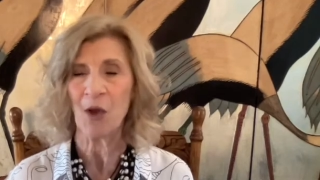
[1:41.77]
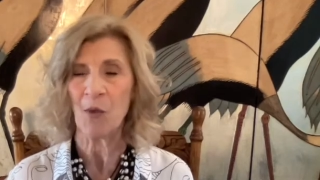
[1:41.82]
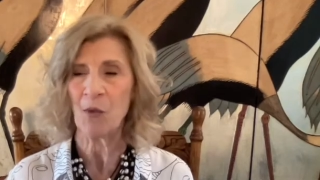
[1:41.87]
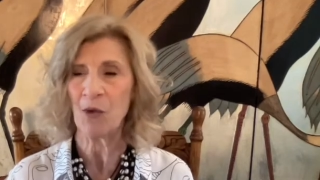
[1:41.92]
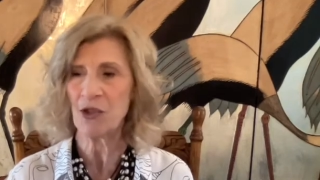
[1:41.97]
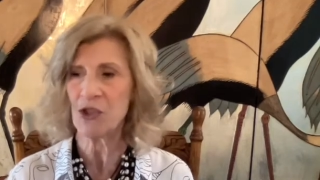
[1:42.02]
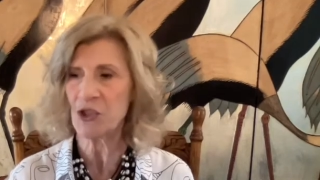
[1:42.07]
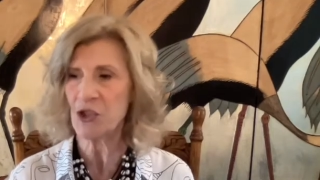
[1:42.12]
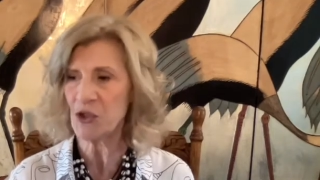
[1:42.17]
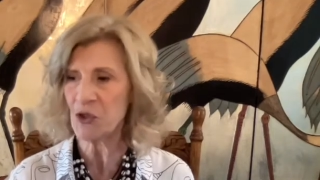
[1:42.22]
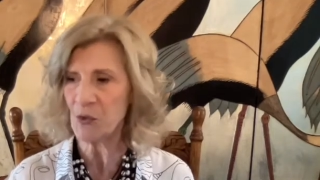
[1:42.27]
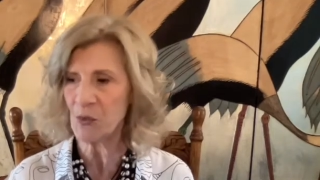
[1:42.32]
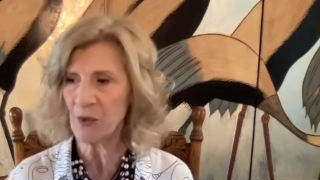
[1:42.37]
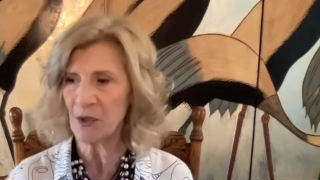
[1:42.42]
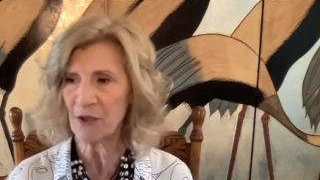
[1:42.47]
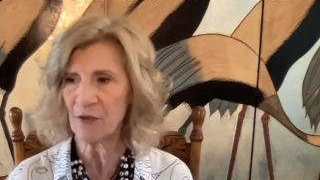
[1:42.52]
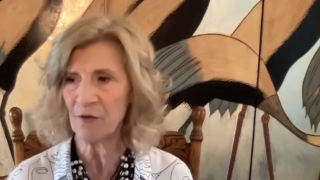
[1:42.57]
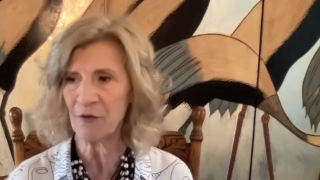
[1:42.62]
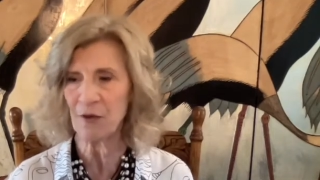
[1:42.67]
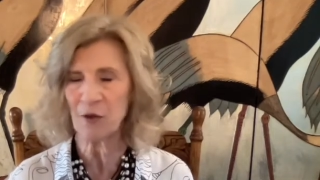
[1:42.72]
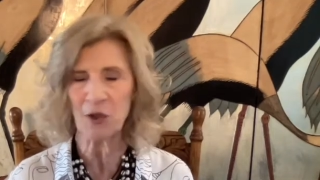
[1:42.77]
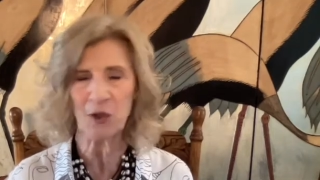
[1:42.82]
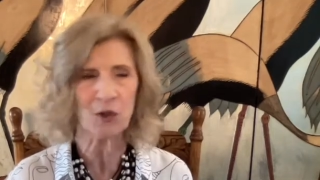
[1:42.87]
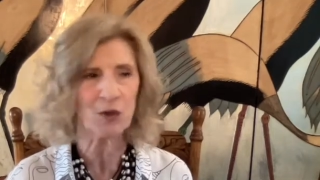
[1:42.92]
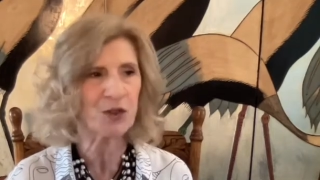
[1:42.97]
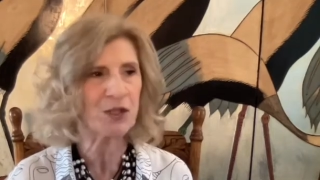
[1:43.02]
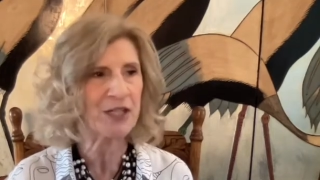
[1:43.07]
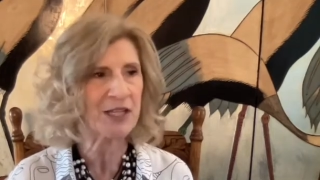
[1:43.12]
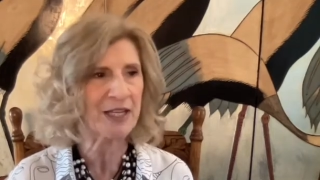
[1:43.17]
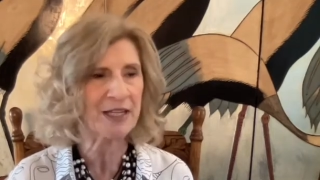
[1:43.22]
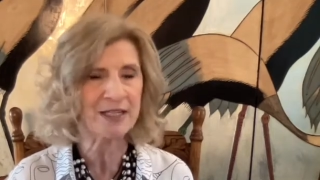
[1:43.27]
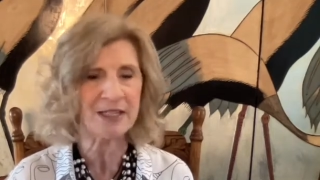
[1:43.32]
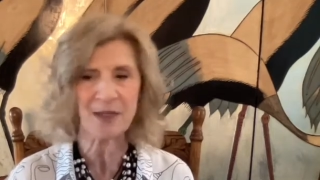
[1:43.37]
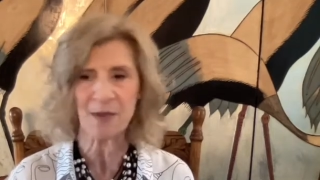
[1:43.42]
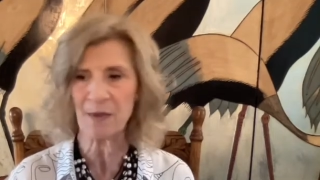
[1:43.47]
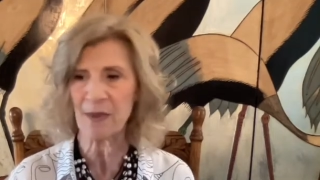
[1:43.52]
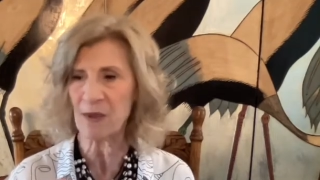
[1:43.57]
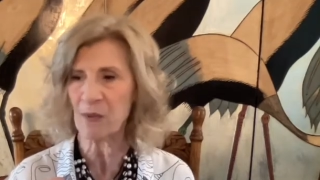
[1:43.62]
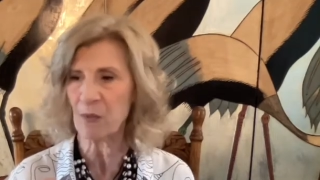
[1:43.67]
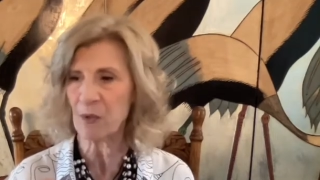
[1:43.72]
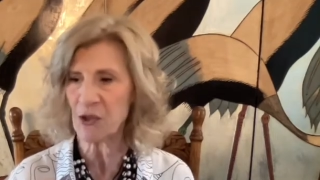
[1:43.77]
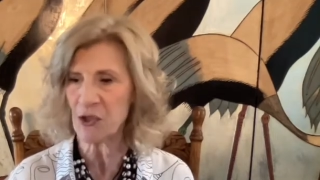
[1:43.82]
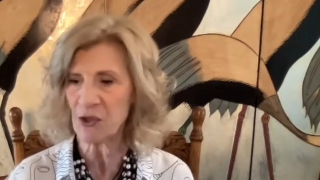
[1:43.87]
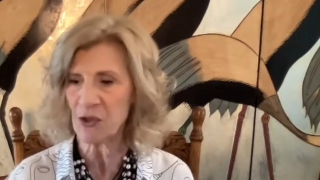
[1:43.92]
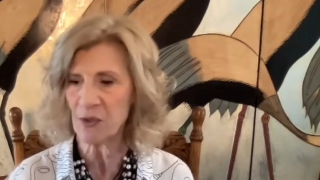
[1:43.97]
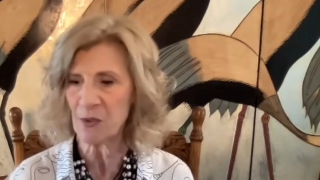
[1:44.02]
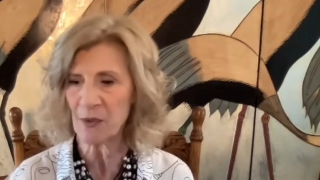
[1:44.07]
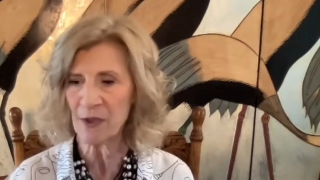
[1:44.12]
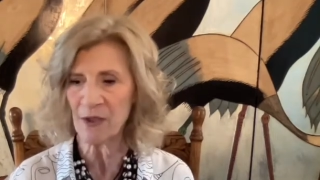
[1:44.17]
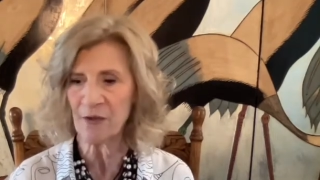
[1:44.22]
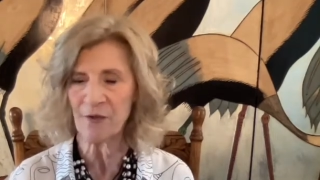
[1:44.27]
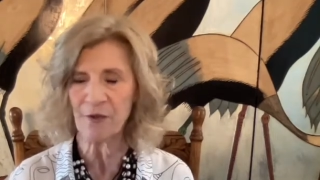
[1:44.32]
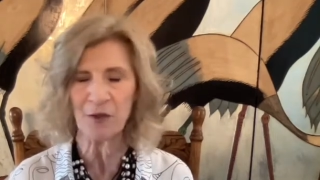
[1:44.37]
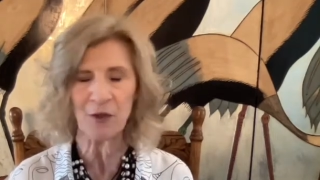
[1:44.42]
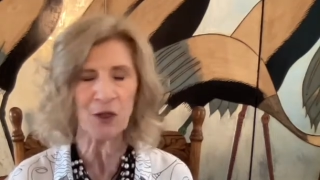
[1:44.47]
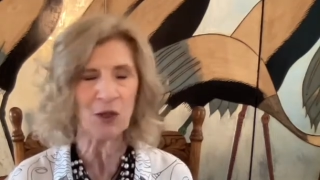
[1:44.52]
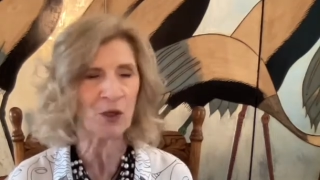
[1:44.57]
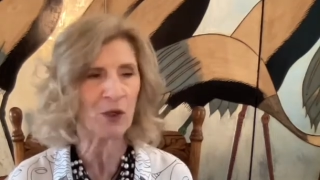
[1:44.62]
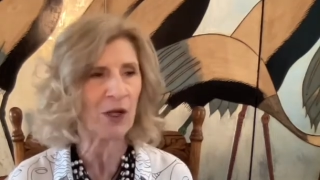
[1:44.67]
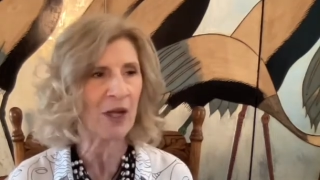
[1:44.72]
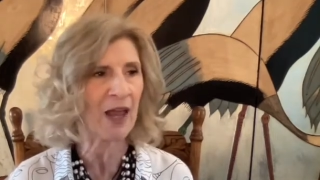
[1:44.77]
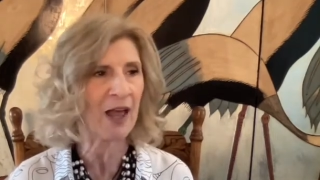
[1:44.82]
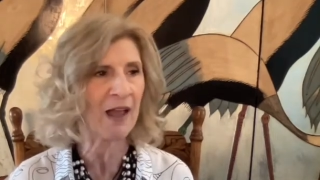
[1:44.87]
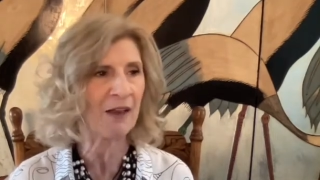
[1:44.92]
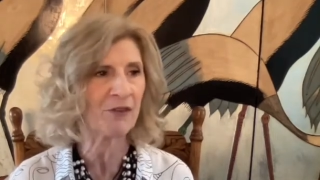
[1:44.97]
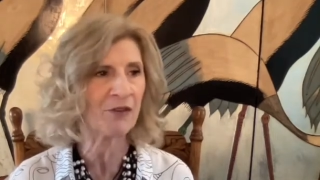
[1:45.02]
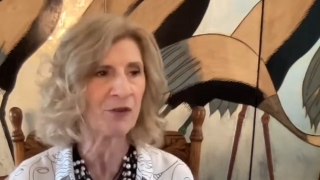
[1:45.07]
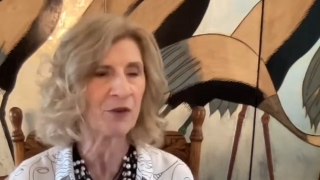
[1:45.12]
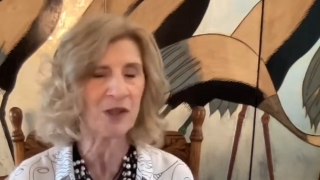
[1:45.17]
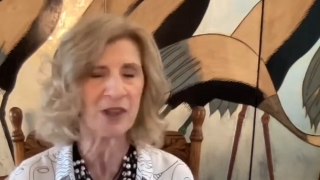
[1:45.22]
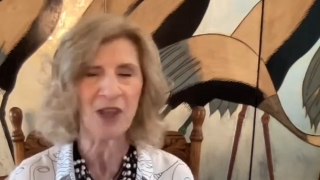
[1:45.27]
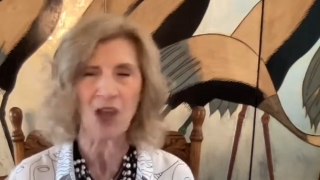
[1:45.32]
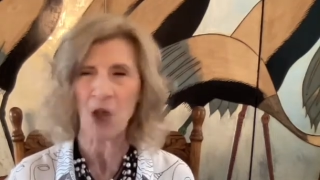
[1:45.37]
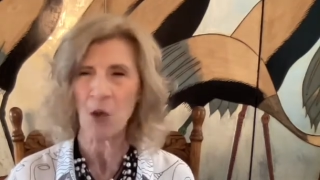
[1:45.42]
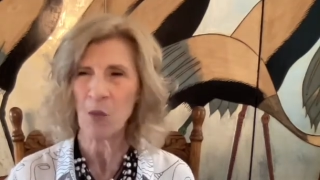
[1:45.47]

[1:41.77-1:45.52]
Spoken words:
What do you want to fill your days with? What do you want to fill your life with?